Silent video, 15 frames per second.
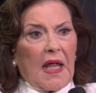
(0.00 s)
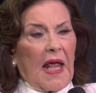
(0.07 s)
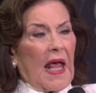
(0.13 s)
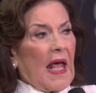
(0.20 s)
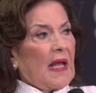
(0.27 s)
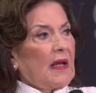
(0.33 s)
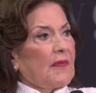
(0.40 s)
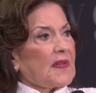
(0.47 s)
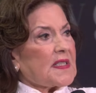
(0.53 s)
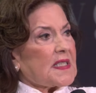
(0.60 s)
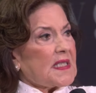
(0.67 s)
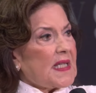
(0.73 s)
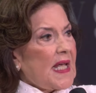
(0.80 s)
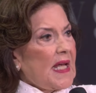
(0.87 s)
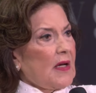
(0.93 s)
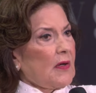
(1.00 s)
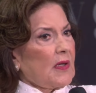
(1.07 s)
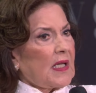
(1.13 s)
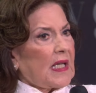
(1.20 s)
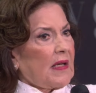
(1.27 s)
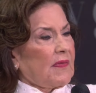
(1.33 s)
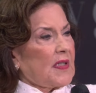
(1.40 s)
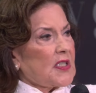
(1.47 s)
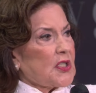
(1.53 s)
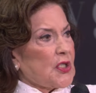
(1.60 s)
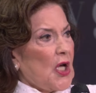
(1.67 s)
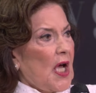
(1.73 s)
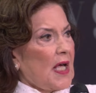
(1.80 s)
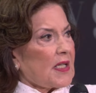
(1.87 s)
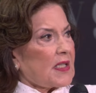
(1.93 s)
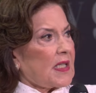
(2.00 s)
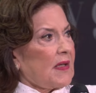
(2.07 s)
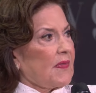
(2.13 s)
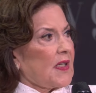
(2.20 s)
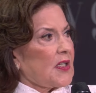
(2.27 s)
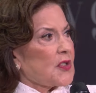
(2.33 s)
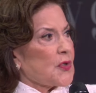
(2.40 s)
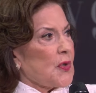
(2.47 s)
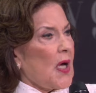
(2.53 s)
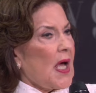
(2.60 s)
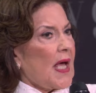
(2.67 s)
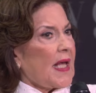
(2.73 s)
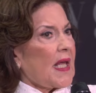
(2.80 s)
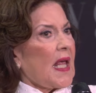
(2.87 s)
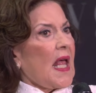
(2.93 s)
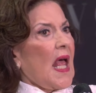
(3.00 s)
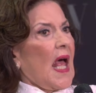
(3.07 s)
And if it's there, give it a shot, give it a try.